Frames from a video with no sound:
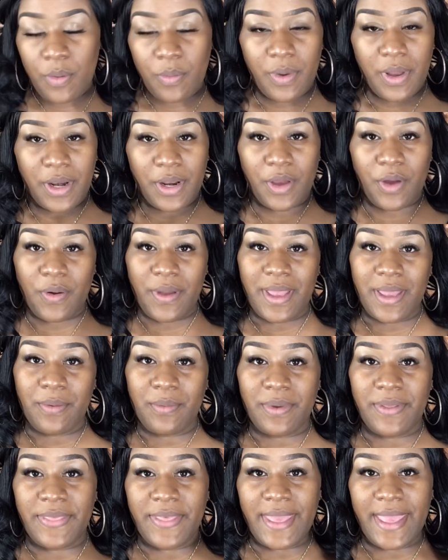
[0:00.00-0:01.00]
we're gonna go
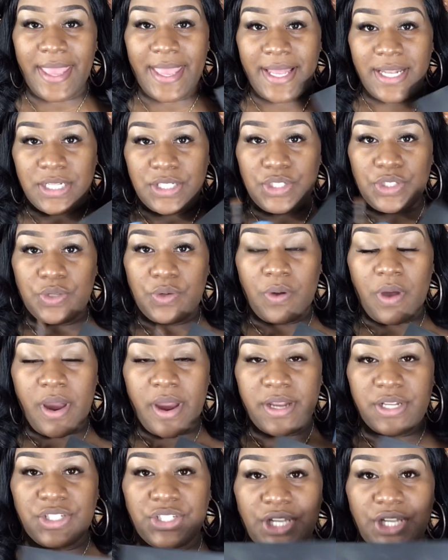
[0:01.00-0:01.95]
ahead into our